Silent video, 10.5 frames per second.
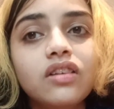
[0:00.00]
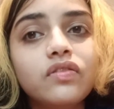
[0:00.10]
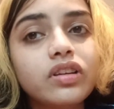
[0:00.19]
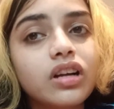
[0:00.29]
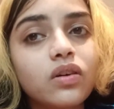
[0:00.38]

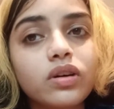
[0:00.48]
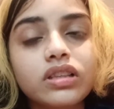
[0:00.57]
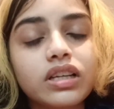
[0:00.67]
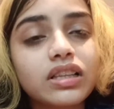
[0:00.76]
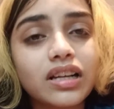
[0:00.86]
for now, I
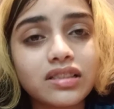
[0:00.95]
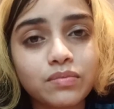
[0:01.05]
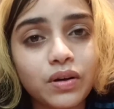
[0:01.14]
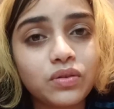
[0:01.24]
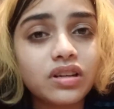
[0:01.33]
think that's
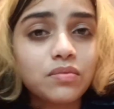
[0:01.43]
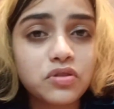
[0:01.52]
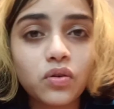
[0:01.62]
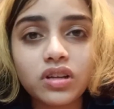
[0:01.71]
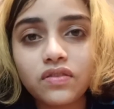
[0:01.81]
about it. I'm
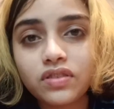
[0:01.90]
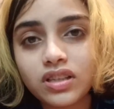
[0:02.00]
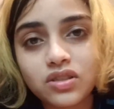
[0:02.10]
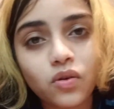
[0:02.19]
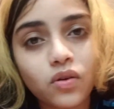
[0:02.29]
sorry even
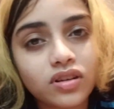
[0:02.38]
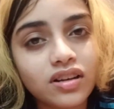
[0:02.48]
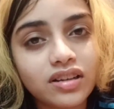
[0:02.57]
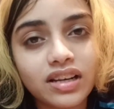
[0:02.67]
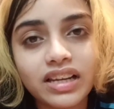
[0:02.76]
this got a
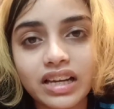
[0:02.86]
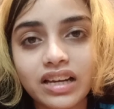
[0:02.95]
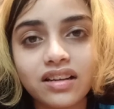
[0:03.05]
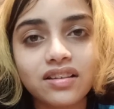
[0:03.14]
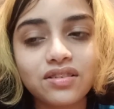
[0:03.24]
little
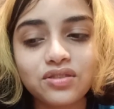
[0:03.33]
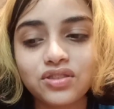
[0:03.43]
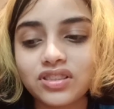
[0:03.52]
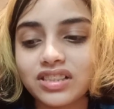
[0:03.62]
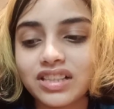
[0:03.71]
late. It's
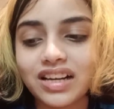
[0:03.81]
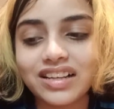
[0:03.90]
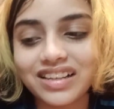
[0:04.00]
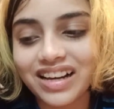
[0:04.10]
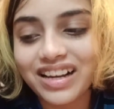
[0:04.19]
just
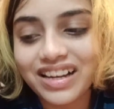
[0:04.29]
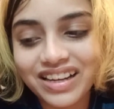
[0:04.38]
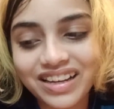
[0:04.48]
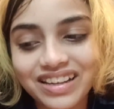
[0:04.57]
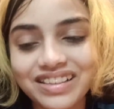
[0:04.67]
that
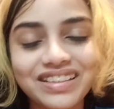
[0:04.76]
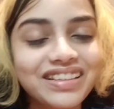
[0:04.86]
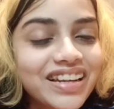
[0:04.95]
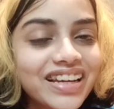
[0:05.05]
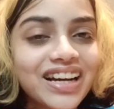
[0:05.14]
I
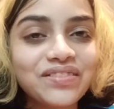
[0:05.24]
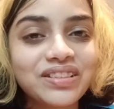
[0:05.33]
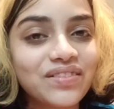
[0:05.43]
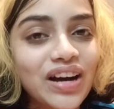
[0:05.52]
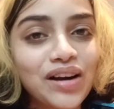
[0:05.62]

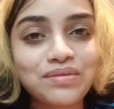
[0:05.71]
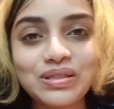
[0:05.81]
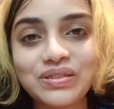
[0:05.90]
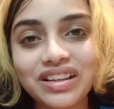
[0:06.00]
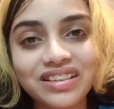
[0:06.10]
would have
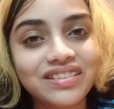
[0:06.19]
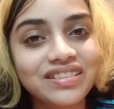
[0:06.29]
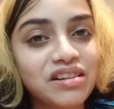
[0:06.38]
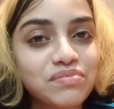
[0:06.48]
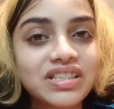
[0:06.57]
absolutely
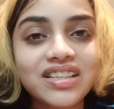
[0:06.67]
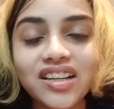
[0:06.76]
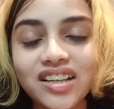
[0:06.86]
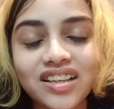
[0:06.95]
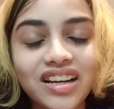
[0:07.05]
teared up and
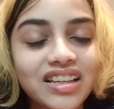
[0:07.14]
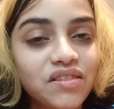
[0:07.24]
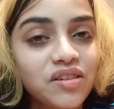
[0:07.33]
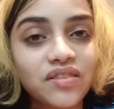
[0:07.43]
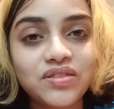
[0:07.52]
started crying
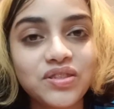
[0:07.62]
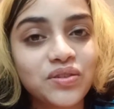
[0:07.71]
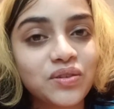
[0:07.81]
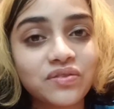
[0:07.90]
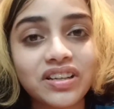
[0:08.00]
if I was
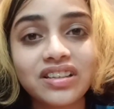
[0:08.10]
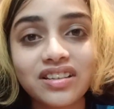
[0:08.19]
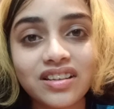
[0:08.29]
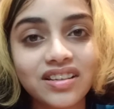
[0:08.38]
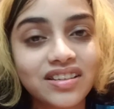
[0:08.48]
if I
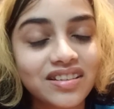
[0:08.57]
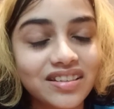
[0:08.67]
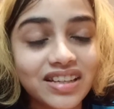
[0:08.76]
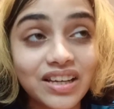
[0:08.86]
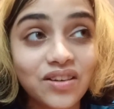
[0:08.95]
didn't
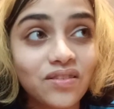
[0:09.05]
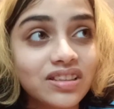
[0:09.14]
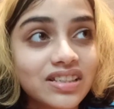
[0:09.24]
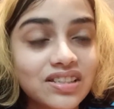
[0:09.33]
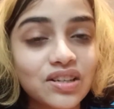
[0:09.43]
take
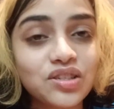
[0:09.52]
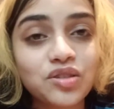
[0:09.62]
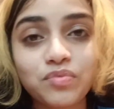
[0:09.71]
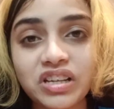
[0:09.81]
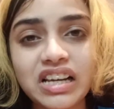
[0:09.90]
all these hours
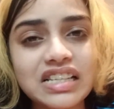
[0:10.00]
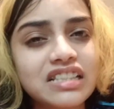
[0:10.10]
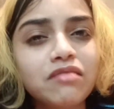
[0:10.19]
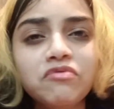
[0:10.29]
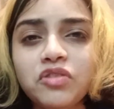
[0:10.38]
of break. I
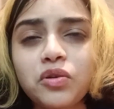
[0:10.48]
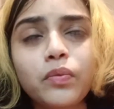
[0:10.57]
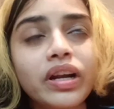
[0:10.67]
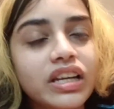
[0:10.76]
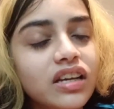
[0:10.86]
slept for
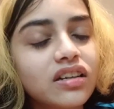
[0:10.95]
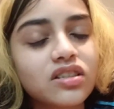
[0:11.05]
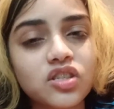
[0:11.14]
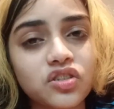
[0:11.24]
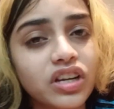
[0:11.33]
20
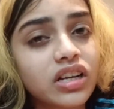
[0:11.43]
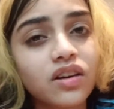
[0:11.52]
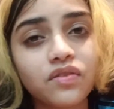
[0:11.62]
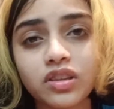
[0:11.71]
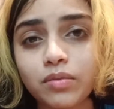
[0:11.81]
hours straight
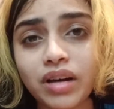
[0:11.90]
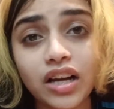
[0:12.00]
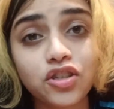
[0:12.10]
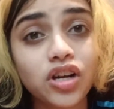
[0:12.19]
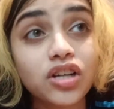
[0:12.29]
after the
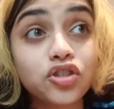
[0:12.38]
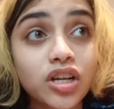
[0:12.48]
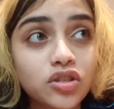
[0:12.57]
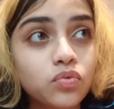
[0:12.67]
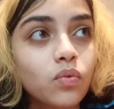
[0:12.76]
match. I
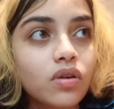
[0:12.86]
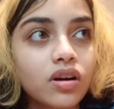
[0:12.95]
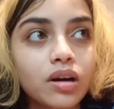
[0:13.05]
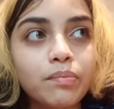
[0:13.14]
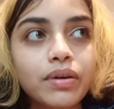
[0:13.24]
just woke
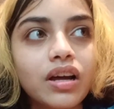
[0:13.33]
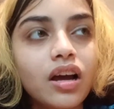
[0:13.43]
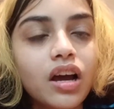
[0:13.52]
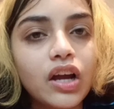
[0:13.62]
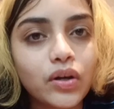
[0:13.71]
up
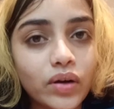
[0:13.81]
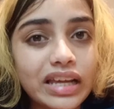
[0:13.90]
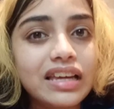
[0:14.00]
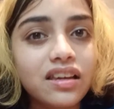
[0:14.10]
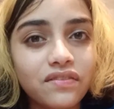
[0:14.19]

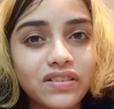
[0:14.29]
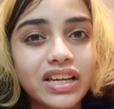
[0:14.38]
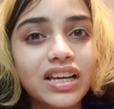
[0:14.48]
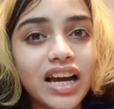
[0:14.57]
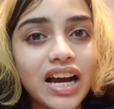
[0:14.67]
today
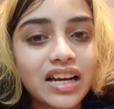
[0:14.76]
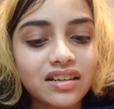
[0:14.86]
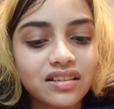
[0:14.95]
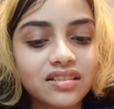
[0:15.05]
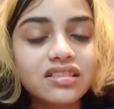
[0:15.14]
evening
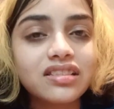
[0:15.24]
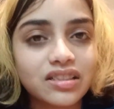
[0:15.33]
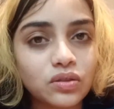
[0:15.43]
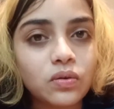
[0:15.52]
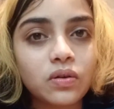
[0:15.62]
at
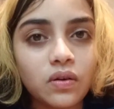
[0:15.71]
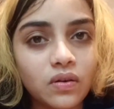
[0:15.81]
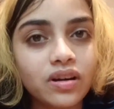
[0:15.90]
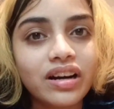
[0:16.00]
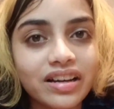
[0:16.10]
6
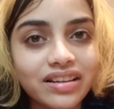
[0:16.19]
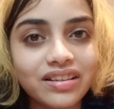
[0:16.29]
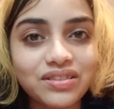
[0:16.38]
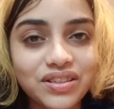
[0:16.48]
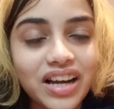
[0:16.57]
o'clock.
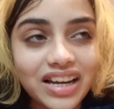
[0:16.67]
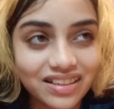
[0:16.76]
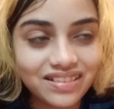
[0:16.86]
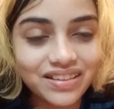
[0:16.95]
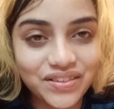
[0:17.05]
I
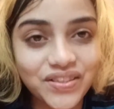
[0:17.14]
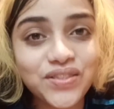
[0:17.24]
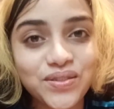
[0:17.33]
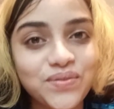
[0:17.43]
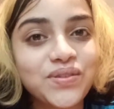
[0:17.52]
literally
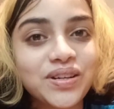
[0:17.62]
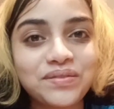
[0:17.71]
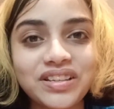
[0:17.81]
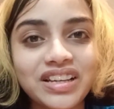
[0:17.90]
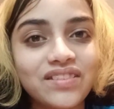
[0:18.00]
just woke
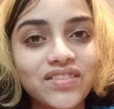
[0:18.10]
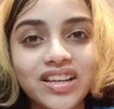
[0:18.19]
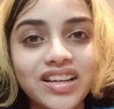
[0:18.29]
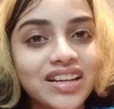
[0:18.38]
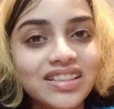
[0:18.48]
up today
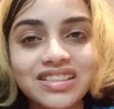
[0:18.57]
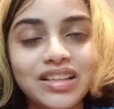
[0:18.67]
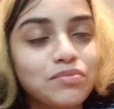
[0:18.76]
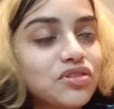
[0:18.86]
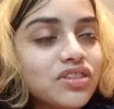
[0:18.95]
evening. I
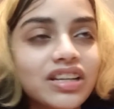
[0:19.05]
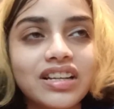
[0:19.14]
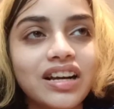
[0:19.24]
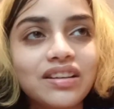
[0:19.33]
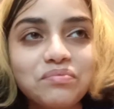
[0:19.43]
slept straight,
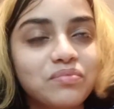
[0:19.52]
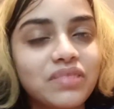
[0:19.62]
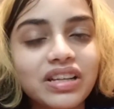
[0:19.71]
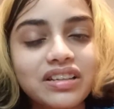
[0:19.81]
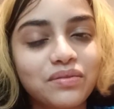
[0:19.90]
and
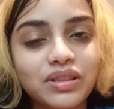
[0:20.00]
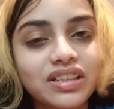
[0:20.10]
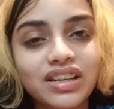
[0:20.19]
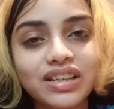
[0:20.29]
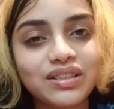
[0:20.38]
with
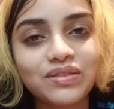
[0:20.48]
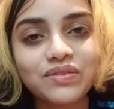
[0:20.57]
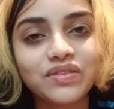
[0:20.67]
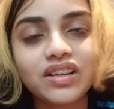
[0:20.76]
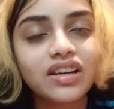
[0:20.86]
the kind of